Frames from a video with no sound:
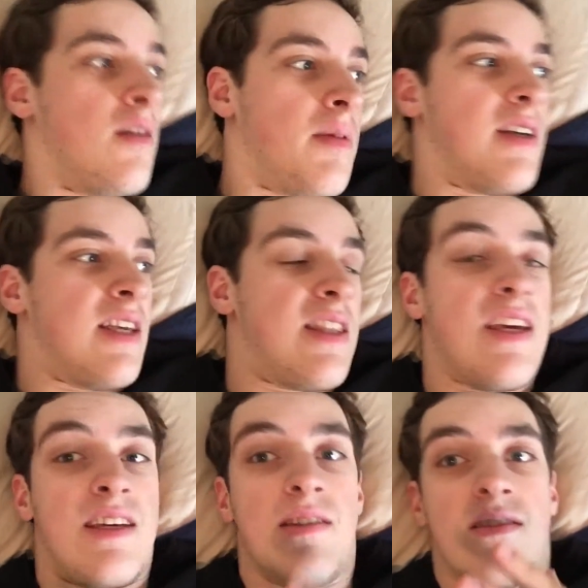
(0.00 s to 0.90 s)
because I
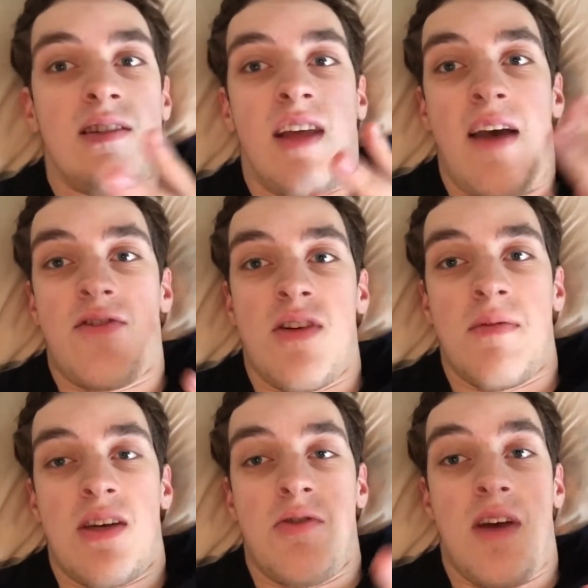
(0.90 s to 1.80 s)
think live
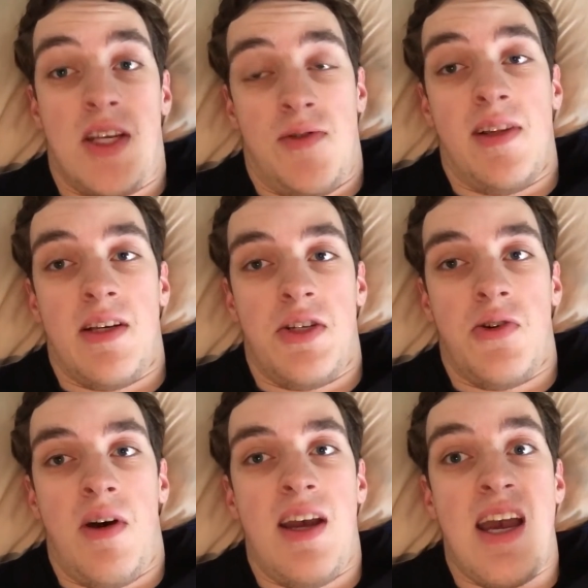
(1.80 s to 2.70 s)
streaming you guys really
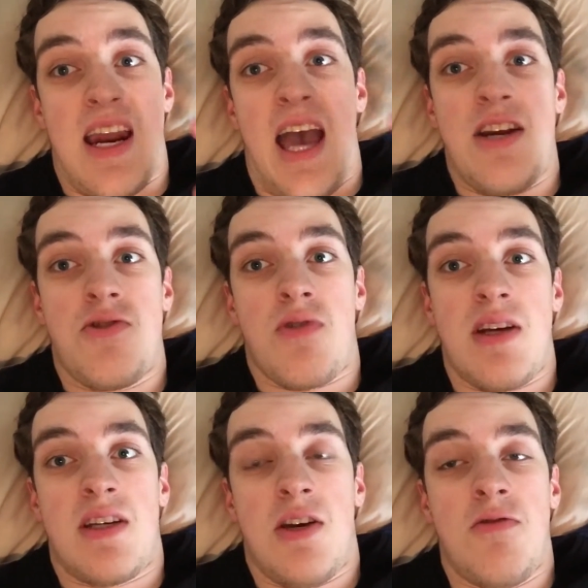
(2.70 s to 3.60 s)
enjoy, and I enjoy
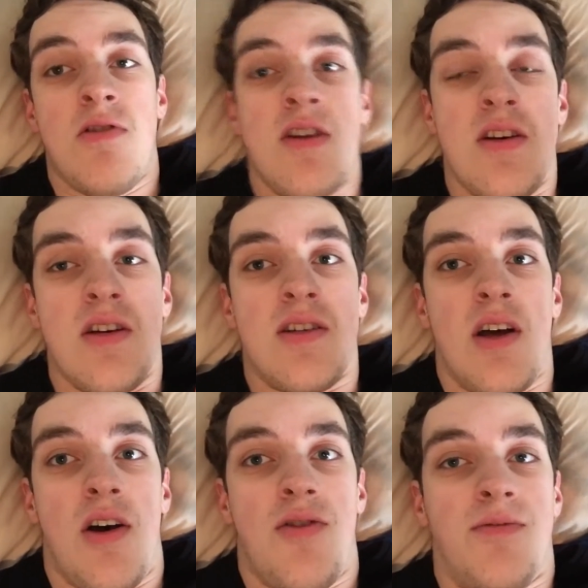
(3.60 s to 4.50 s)
it too.
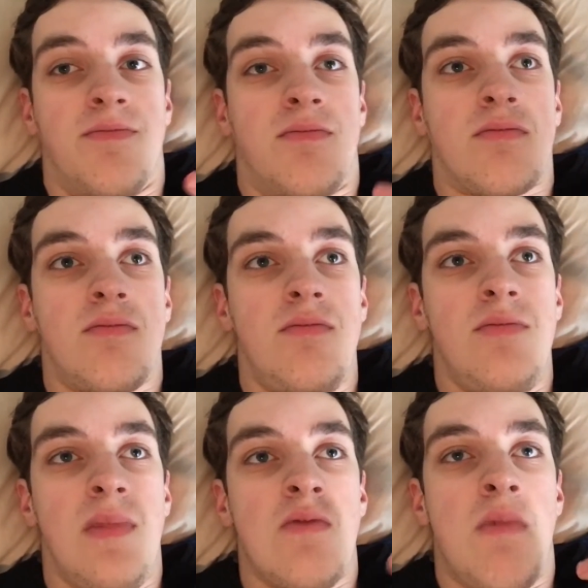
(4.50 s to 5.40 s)
So
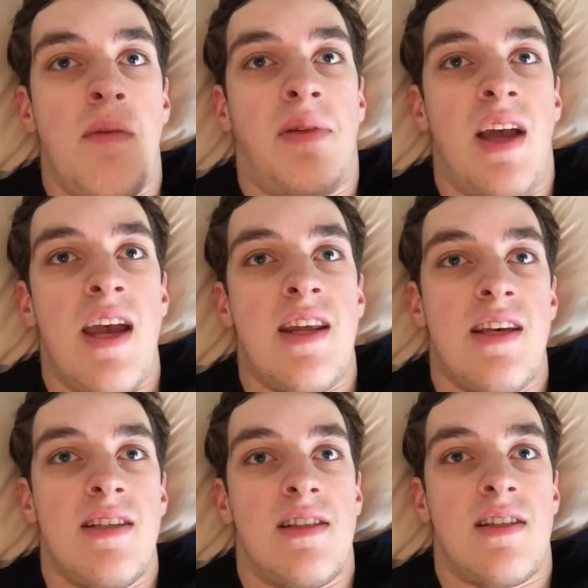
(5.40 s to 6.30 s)
my plan
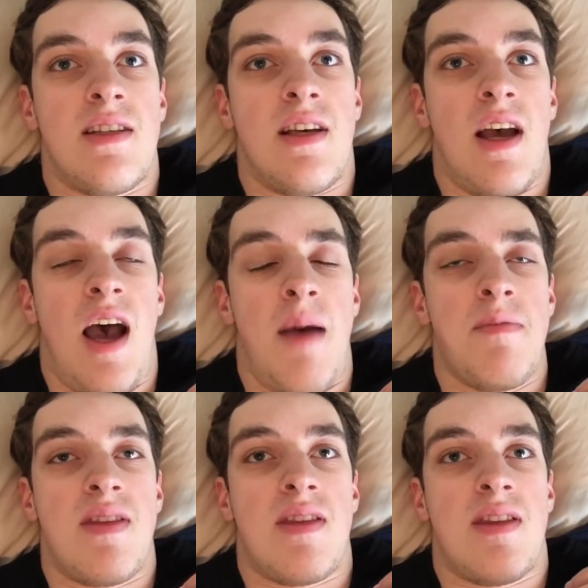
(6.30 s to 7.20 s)
is
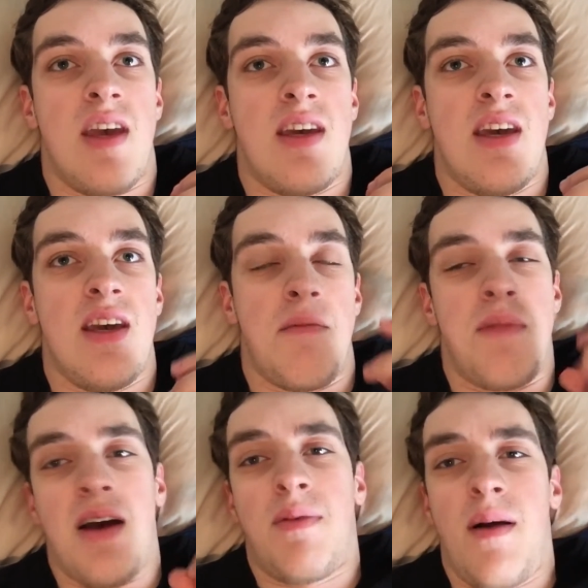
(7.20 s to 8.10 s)
I'm thinking I'm
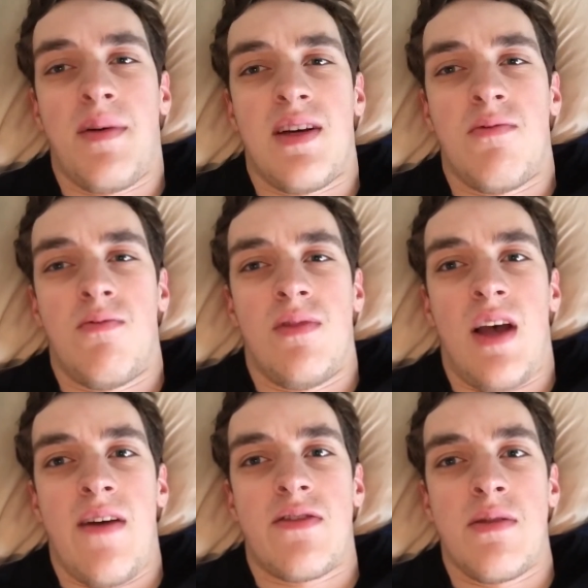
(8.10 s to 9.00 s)
not probably gonna
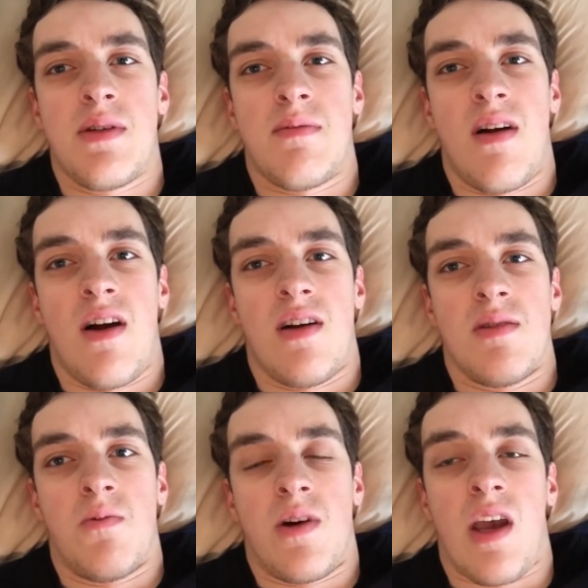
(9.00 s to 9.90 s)
live stream tomorrow because
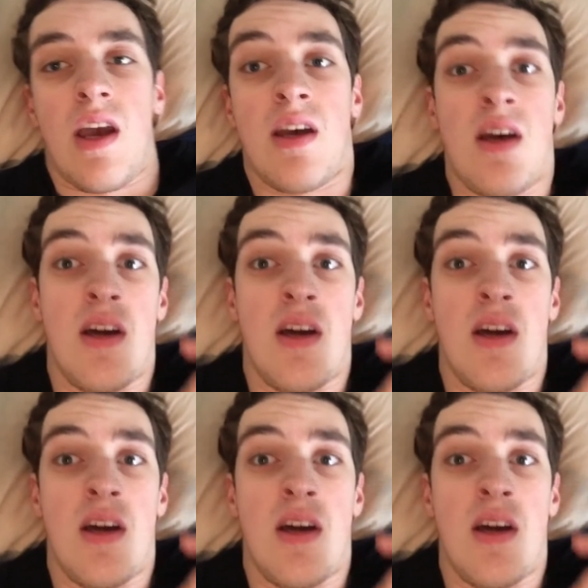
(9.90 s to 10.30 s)
I'm working.